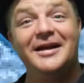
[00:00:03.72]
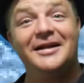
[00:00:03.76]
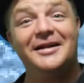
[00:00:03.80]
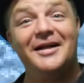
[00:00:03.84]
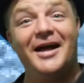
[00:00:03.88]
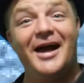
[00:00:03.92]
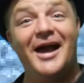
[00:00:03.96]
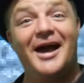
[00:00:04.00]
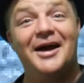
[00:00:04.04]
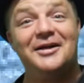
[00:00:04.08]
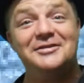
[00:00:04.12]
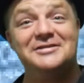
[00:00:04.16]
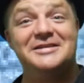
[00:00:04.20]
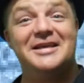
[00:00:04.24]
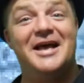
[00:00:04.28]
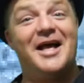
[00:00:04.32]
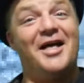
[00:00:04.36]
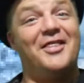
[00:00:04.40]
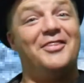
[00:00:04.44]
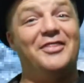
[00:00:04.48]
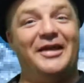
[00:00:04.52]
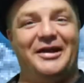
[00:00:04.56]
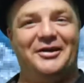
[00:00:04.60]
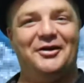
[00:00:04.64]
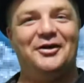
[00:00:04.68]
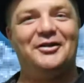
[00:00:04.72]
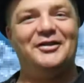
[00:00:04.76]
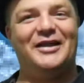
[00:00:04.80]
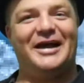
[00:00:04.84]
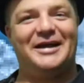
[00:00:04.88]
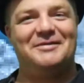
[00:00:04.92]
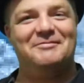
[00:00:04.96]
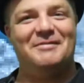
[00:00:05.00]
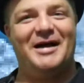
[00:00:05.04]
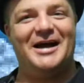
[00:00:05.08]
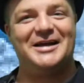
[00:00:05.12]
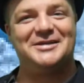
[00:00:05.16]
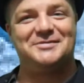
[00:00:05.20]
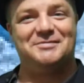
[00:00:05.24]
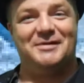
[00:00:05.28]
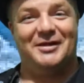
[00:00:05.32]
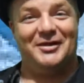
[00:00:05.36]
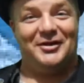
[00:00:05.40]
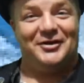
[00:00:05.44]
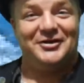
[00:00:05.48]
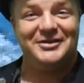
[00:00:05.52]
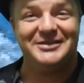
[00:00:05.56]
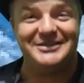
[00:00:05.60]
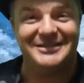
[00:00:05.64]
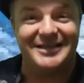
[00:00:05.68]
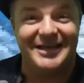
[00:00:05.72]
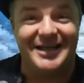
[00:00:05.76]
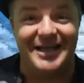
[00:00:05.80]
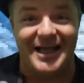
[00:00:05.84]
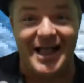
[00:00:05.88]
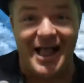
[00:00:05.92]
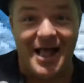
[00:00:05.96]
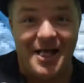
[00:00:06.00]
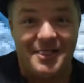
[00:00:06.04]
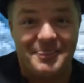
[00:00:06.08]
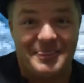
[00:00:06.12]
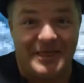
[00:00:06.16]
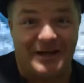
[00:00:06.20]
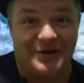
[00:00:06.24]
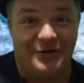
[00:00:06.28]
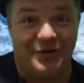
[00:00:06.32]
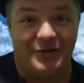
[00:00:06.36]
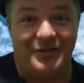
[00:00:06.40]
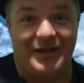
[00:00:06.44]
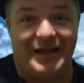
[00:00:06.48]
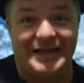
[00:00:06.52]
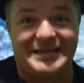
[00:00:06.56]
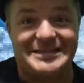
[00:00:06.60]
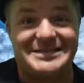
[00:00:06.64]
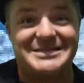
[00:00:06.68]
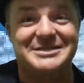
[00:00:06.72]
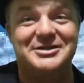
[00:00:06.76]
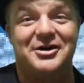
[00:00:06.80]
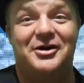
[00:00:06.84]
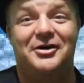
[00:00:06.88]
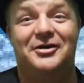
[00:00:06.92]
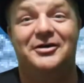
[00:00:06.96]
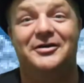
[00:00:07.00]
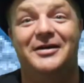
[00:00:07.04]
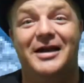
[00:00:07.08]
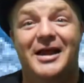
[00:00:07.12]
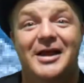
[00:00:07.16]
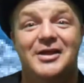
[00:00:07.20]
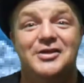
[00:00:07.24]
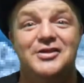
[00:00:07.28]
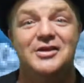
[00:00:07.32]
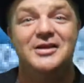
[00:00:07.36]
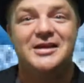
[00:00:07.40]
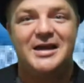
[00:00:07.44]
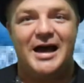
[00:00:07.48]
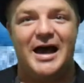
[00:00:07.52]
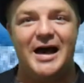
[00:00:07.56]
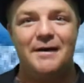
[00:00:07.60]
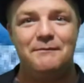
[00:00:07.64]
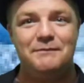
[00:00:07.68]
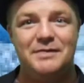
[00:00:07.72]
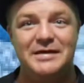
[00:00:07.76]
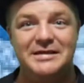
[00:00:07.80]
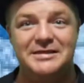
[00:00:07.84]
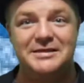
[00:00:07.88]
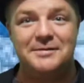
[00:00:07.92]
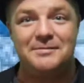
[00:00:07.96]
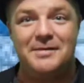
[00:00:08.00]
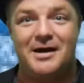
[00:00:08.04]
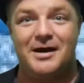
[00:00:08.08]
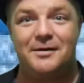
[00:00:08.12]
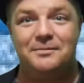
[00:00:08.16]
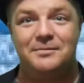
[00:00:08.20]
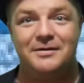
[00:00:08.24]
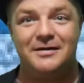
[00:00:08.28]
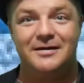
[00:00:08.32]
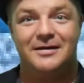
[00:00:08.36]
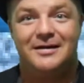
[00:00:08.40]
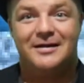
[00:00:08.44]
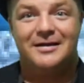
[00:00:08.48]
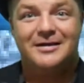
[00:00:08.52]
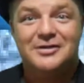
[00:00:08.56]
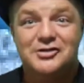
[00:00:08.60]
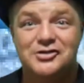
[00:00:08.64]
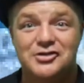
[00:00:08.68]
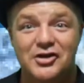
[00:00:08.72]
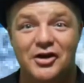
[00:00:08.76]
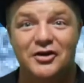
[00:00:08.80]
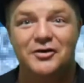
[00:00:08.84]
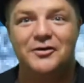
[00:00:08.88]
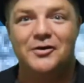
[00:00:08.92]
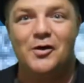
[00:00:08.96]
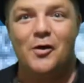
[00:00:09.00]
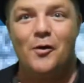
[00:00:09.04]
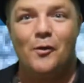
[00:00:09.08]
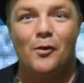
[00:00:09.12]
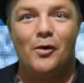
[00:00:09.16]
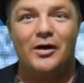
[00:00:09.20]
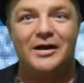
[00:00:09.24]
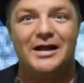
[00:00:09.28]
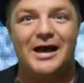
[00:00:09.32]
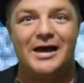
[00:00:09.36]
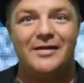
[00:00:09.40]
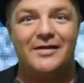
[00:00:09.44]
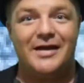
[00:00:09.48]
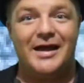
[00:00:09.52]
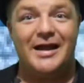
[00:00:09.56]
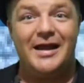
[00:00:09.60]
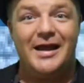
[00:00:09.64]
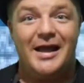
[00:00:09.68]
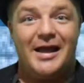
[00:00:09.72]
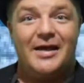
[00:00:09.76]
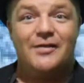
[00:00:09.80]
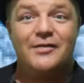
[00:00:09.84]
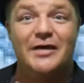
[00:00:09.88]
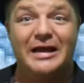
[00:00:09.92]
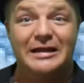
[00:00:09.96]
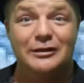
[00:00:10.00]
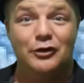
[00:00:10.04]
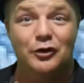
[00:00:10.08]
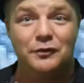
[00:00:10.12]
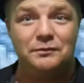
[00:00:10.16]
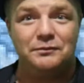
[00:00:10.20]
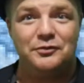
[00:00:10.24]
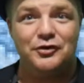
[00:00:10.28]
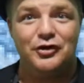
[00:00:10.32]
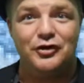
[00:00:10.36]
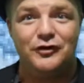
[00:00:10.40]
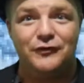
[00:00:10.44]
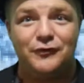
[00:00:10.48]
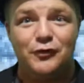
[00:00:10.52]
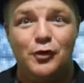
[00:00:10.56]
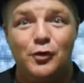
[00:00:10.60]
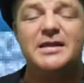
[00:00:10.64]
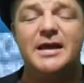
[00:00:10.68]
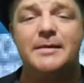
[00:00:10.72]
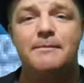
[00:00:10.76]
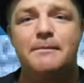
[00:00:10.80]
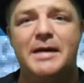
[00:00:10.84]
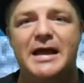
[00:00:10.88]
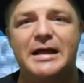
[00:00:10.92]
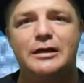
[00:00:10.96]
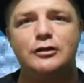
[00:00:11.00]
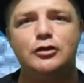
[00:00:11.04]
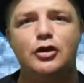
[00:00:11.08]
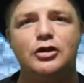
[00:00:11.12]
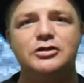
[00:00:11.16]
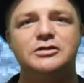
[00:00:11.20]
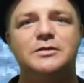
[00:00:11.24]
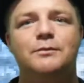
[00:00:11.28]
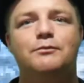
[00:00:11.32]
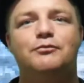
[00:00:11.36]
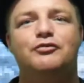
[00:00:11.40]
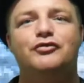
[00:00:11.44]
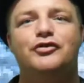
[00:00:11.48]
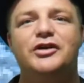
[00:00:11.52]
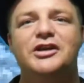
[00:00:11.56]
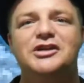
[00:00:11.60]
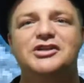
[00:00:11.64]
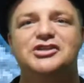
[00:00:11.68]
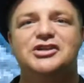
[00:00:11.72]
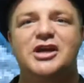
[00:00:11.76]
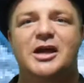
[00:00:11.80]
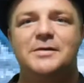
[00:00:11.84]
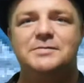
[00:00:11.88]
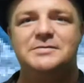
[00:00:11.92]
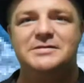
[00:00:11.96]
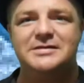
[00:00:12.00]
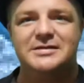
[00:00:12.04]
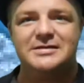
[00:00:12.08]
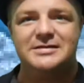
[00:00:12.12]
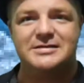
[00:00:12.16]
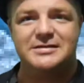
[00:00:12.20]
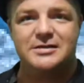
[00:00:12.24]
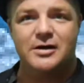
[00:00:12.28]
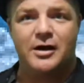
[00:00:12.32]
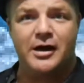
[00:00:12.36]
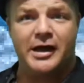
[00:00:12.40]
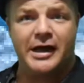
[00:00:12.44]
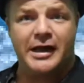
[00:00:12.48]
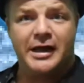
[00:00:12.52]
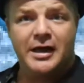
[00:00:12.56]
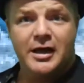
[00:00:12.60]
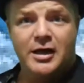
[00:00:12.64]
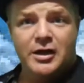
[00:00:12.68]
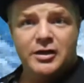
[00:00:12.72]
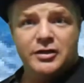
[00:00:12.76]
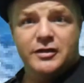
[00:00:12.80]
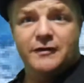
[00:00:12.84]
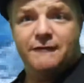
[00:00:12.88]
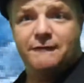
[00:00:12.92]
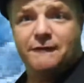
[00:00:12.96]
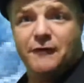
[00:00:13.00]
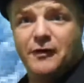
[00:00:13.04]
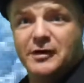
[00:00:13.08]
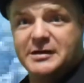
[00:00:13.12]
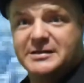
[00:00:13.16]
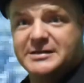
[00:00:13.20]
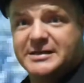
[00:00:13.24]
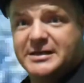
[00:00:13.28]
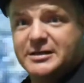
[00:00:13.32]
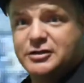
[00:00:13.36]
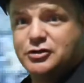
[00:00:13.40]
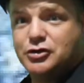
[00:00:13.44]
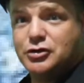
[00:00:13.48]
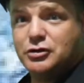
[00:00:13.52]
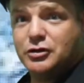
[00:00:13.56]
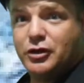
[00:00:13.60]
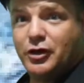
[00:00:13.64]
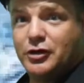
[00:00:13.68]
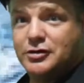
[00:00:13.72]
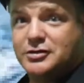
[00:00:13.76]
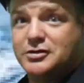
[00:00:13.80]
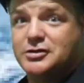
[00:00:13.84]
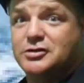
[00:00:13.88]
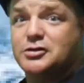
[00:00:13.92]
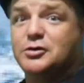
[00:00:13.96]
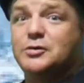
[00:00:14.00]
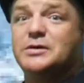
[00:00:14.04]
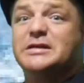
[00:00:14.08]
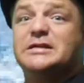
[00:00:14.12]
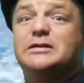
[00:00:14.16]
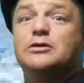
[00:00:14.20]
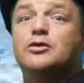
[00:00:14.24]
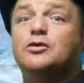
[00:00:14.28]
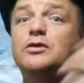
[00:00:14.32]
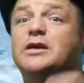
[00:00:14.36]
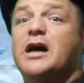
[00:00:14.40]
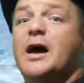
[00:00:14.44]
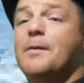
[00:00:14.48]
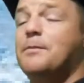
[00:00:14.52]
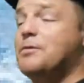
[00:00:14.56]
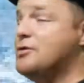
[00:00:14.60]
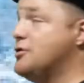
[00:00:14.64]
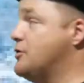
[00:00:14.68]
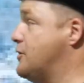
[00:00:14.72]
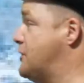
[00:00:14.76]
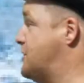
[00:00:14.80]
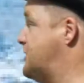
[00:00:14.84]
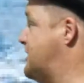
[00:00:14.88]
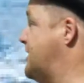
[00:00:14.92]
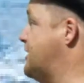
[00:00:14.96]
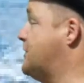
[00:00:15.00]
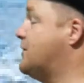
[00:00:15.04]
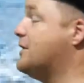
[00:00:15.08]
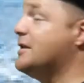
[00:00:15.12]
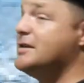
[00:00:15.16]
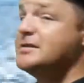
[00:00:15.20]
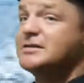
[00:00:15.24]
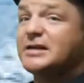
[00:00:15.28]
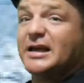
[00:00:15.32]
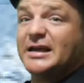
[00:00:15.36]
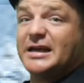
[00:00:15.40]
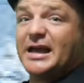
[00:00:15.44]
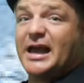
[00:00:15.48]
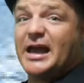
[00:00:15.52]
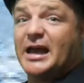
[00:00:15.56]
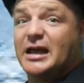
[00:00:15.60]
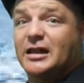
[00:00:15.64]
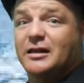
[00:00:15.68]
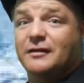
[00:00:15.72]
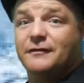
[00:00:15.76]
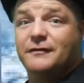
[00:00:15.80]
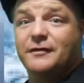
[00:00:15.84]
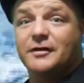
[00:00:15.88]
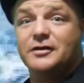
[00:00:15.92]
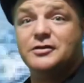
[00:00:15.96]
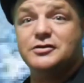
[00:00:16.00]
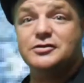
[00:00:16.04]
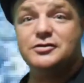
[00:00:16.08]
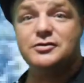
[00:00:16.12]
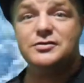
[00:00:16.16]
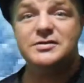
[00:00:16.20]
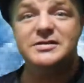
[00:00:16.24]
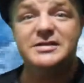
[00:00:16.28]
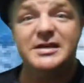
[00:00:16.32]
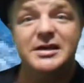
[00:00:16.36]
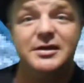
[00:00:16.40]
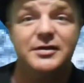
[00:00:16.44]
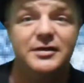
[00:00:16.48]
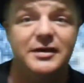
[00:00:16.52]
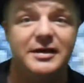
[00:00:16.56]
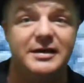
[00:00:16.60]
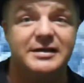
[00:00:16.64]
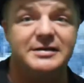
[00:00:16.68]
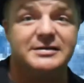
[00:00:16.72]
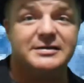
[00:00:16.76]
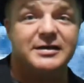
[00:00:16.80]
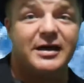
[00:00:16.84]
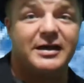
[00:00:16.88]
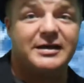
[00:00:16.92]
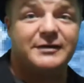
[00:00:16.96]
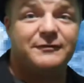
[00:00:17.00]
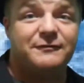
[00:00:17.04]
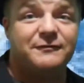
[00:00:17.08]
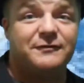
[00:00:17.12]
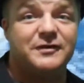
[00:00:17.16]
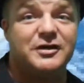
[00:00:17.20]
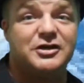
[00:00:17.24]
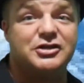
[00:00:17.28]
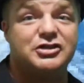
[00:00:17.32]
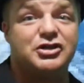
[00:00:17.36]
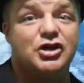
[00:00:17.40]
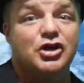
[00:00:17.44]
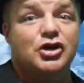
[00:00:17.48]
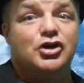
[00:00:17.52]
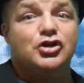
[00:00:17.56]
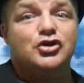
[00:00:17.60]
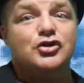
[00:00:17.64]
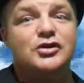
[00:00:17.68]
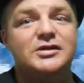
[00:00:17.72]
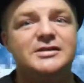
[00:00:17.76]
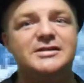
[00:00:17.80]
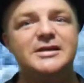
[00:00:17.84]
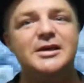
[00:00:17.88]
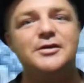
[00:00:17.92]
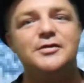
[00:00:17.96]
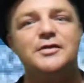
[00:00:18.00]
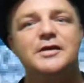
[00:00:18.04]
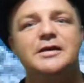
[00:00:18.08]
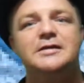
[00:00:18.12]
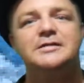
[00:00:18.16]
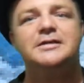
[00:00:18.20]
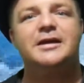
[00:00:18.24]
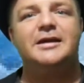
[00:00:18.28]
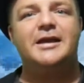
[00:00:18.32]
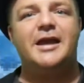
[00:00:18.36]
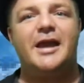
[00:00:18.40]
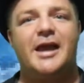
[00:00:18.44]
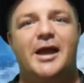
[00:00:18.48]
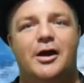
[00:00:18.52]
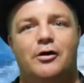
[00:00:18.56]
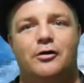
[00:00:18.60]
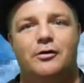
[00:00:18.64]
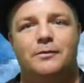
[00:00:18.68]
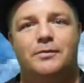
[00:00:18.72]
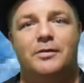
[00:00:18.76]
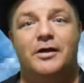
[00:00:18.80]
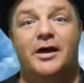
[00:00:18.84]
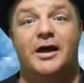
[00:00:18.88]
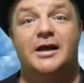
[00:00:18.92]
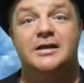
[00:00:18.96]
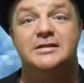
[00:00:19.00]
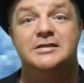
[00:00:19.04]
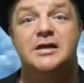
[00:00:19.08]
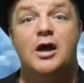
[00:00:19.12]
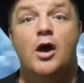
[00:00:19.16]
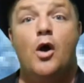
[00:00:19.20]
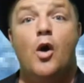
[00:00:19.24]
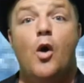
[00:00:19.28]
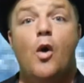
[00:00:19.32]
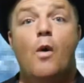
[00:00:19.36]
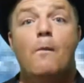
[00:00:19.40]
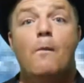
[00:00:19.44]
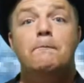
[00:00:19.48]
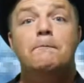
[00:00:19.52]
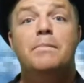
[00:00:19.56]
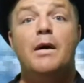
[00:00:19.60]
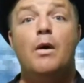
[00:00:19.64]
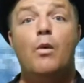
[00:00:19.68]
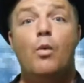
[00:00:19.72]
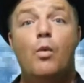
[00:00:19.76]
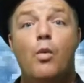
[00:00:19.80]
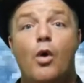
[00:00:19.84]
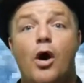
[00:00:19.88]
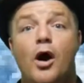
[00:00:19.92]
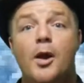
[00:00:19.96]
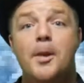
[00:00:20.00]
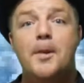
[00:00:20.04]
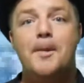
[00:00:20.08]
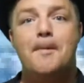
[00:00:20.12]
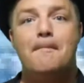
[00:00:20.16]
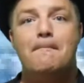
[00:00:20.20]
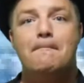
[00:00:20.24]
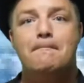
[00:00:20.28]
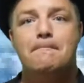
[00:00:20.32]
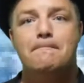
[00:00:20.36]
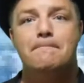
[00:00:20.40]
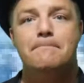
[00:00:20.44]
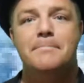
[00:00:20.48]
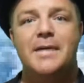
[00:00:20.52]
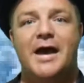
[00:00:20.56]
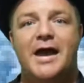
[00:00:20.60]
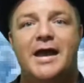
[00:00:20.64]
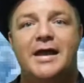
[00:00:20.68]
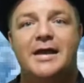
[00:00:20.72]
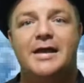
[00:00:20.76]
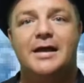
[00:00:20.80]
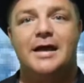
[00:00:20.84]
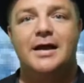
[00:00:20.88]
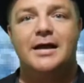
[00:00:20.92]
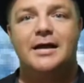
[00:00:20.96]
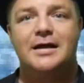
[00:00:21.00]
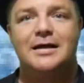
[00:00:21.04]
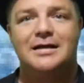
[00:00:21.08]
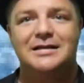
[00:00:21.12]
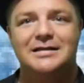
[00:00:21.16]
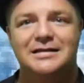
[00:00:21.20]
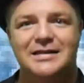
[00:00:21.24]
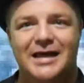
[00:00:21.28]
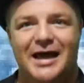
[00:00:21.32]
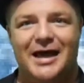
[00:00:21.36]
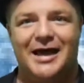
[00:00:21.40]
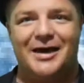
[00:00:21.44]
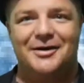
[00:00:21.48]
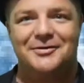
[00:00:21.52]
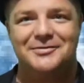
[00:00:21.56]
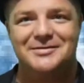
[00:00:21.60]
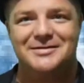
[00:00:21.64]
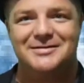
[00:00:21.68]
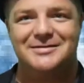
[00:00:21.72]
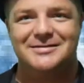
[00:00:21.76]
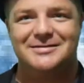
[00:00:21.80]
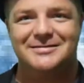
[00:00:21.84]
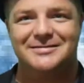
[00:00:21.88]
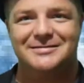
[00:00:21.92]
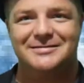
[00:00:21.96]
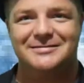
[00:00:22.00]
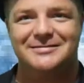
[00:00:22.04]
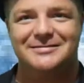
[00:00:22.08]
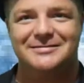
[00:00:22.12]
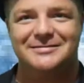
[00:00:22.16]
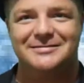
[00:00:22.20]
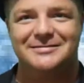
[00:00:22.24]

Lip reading: Now clouds, they're not like marshmallows. They're not like snow. You can't pick them up. So, what are they? They look beautiful and they make lots of pretty shapes in the sky. The first things you learn to do is look up and you see things like elephants. You see things like fish. You see things like aeroplanes. But what make clouds?